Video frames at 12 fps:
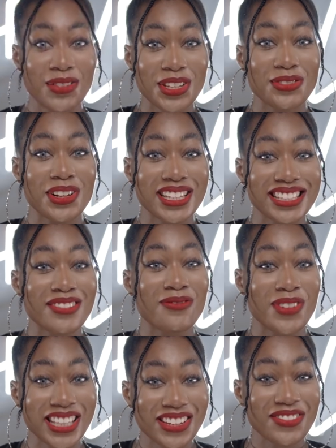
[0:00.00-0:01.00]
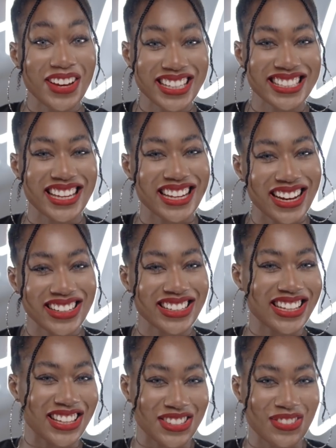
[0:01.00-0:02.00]
as well as the many fights I got
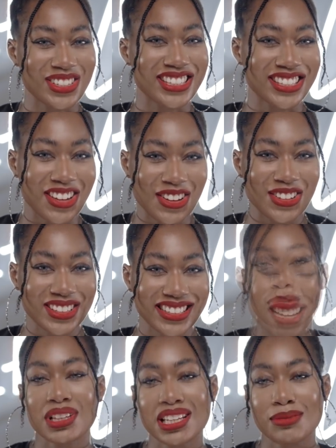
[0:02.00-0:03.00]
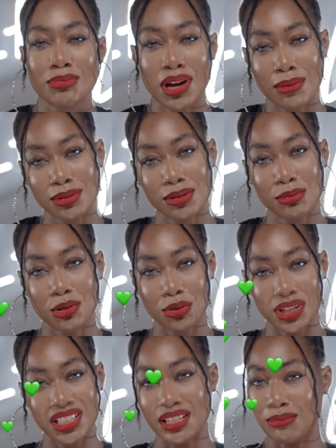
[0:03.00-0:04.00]
in as a result, please pop some
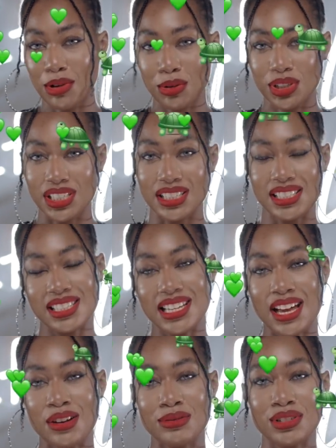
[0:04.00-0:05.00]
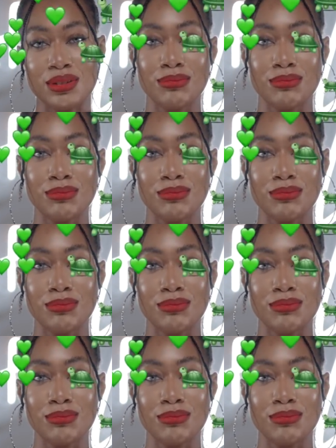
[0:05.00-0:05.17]
green emojis down